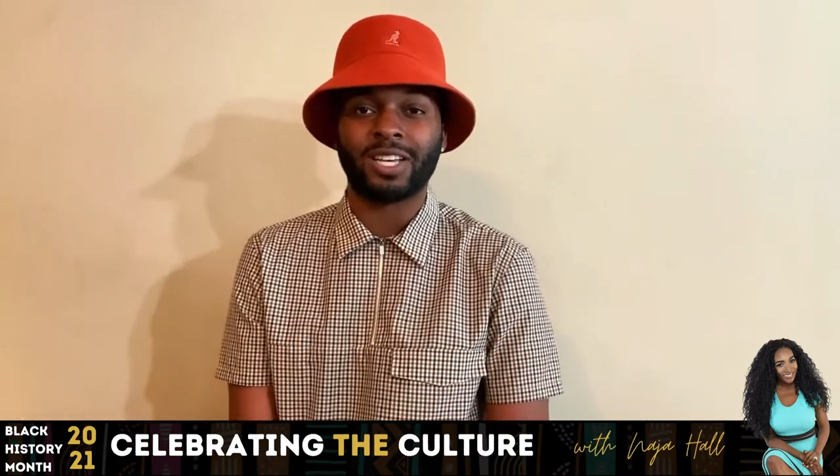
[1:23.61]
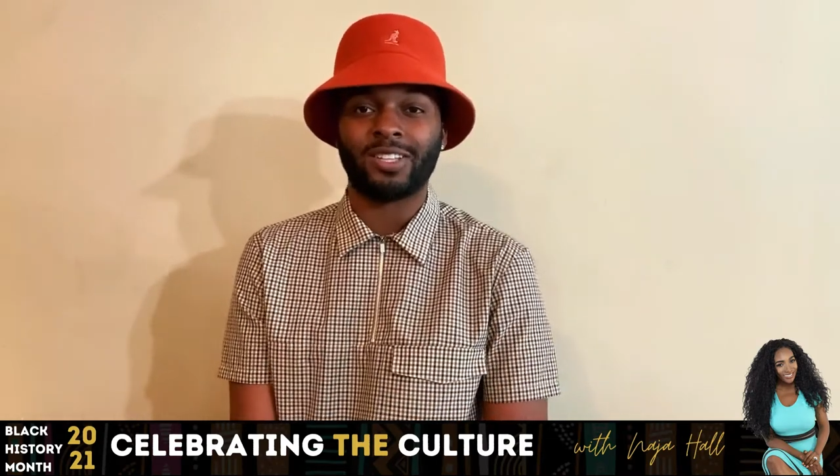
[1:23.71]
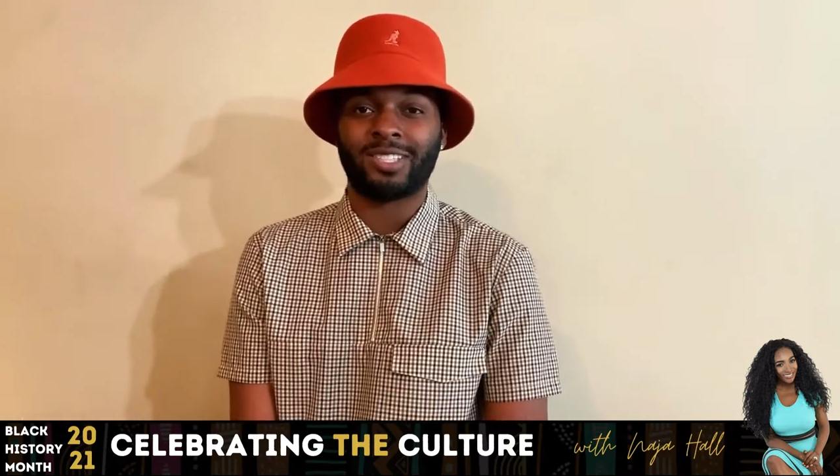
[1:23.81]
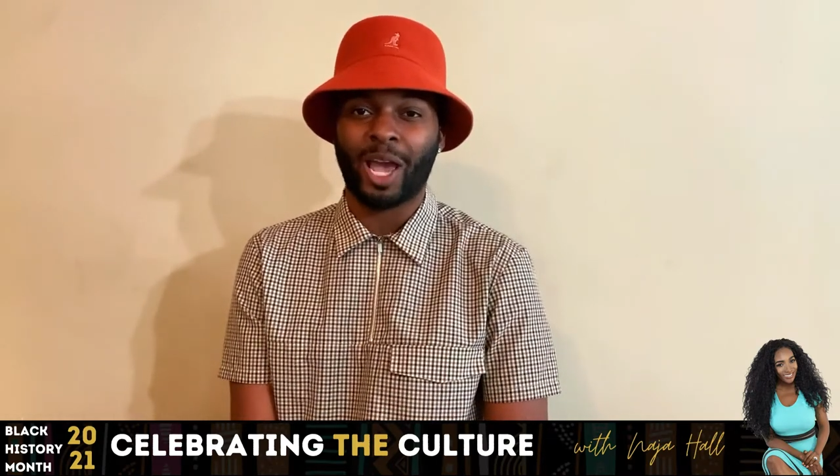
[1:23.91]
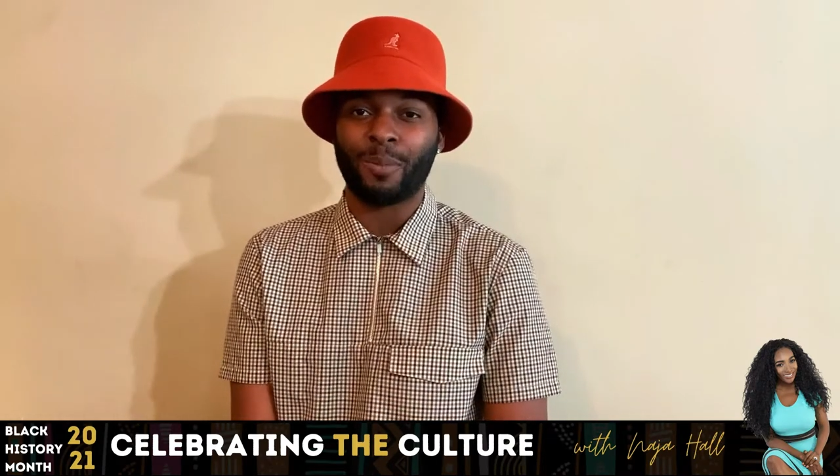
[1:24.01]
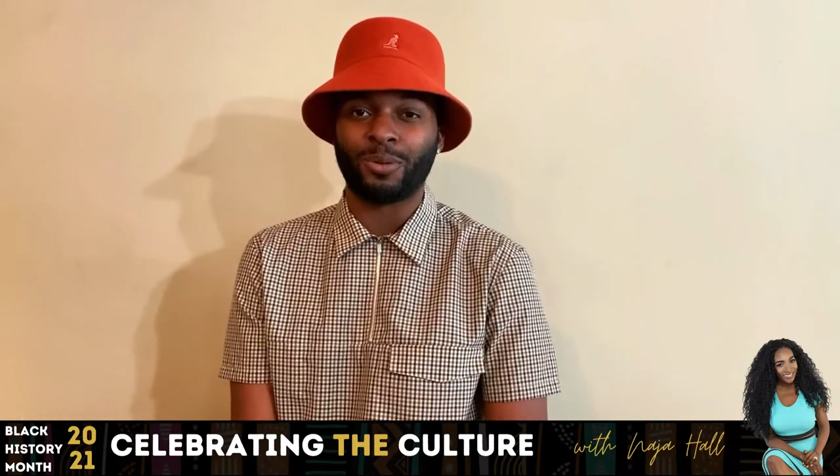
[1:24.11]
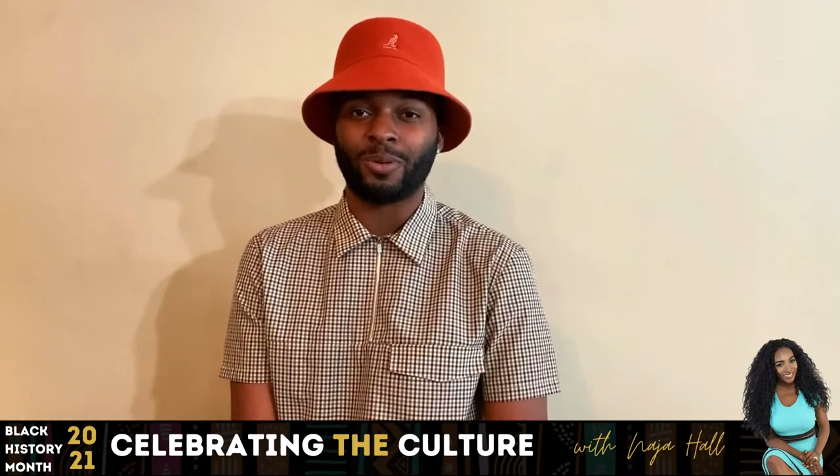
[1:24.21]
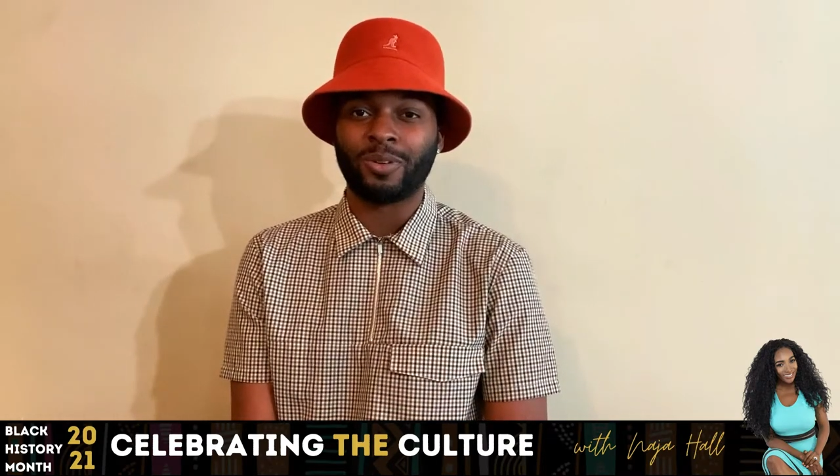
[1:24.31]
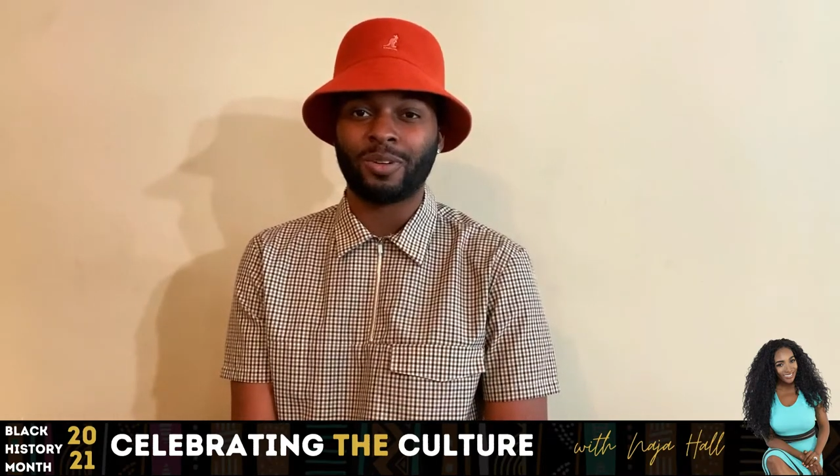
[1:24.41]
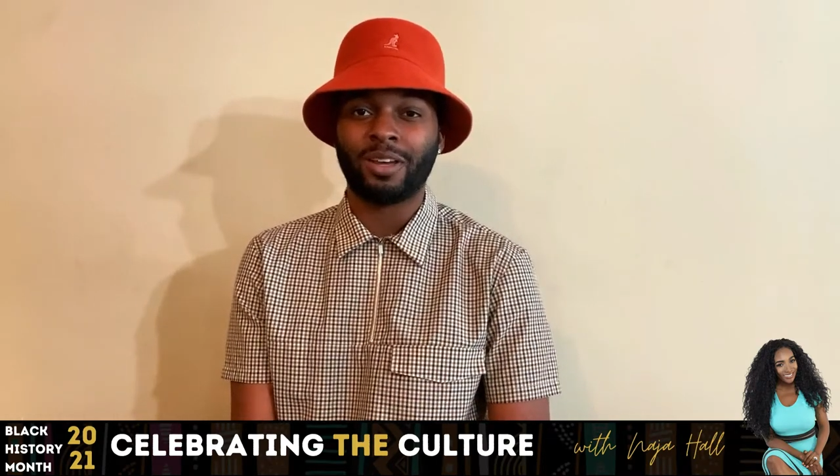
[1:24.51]
the table.
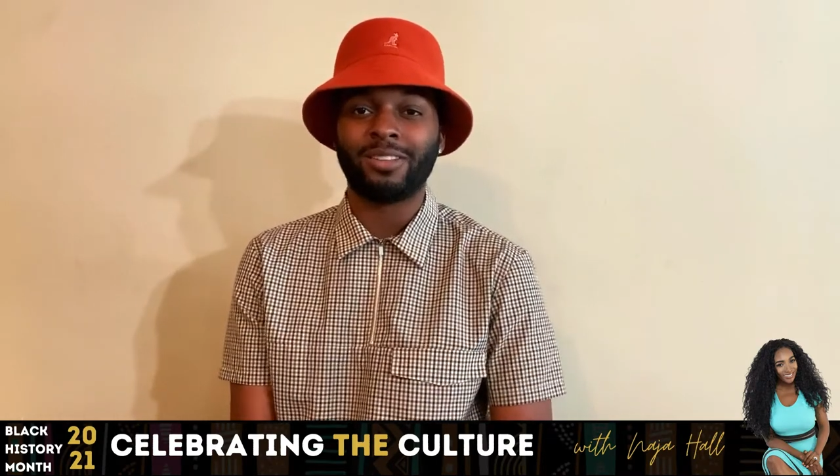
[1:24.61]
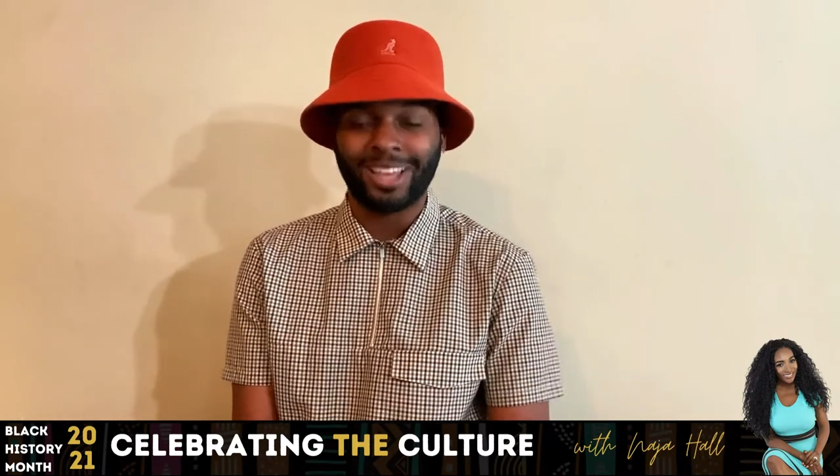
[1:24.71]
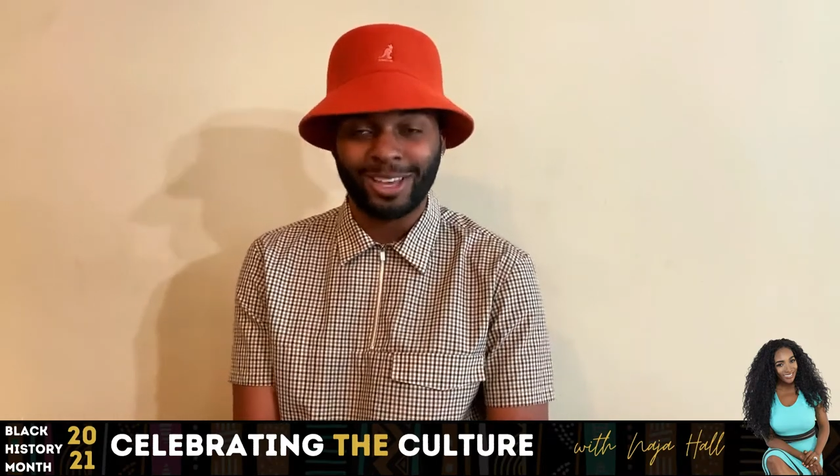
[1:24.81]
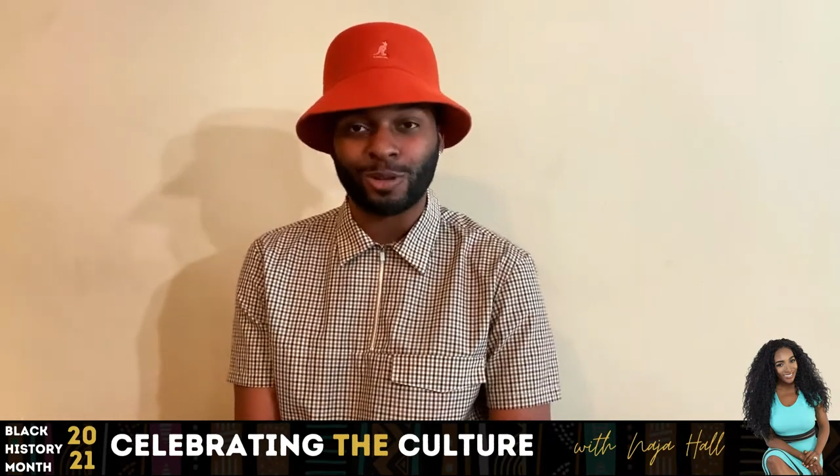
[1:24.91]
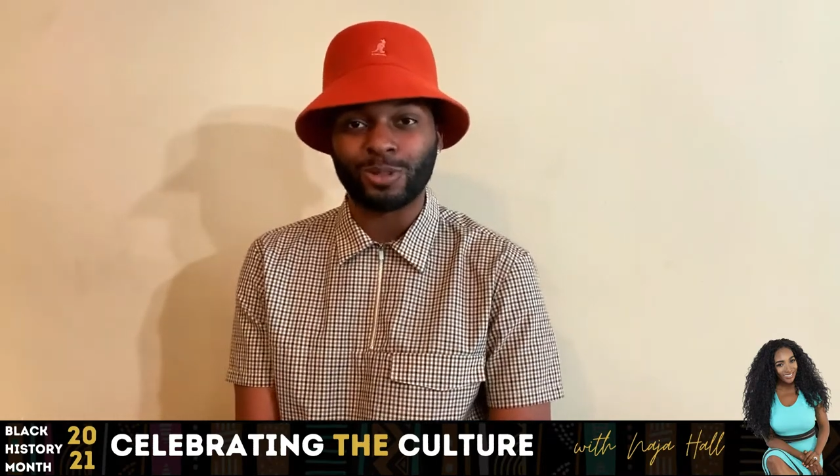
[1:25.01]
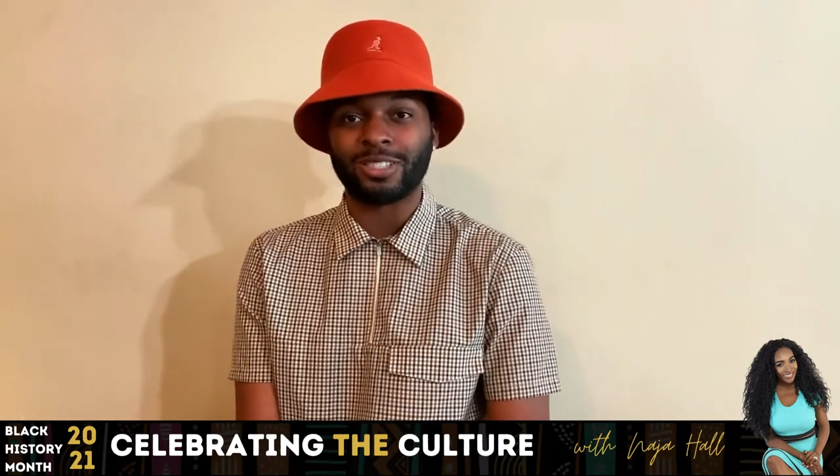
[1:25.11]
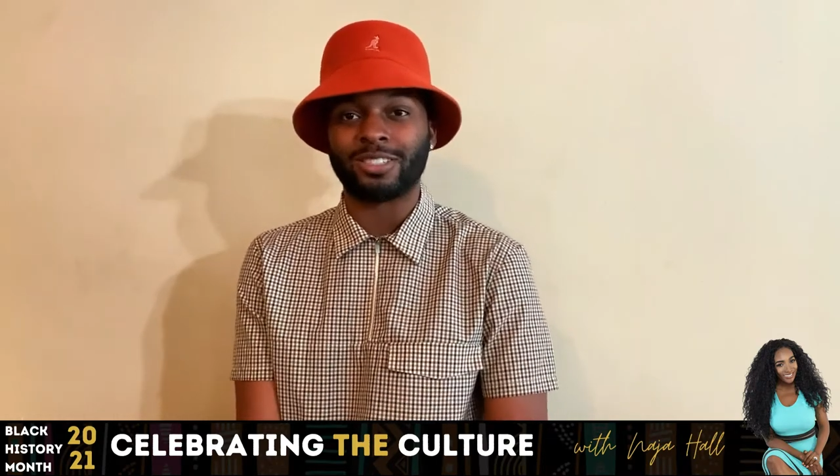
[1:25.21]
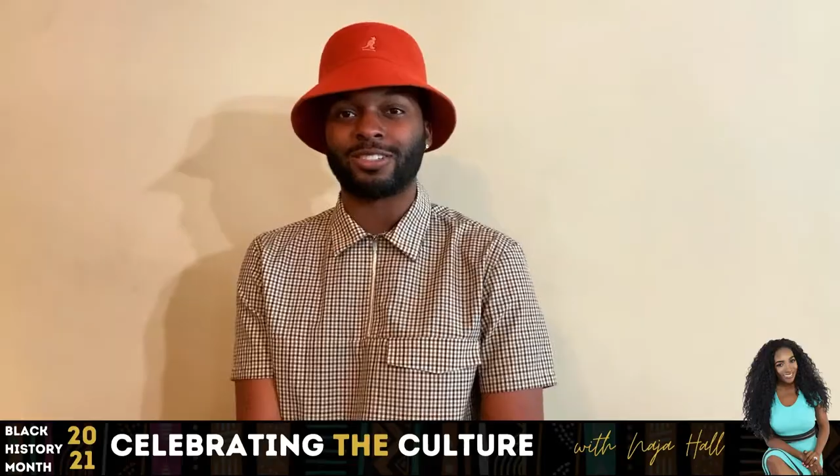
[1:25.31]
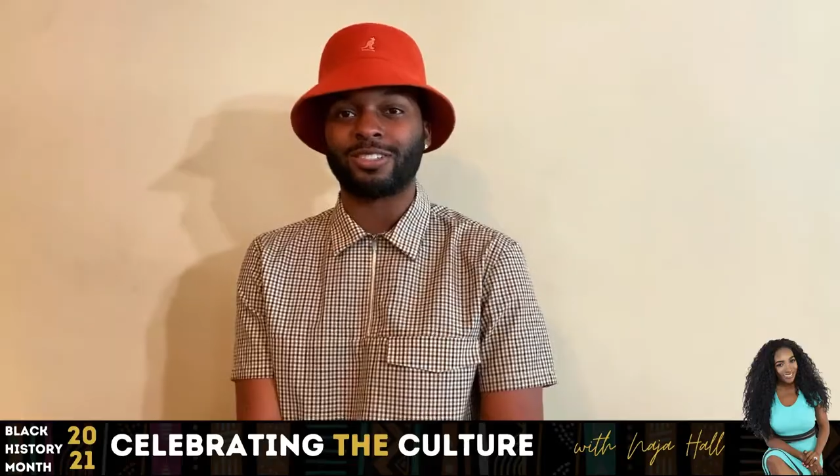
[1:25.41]
Thank you, sister.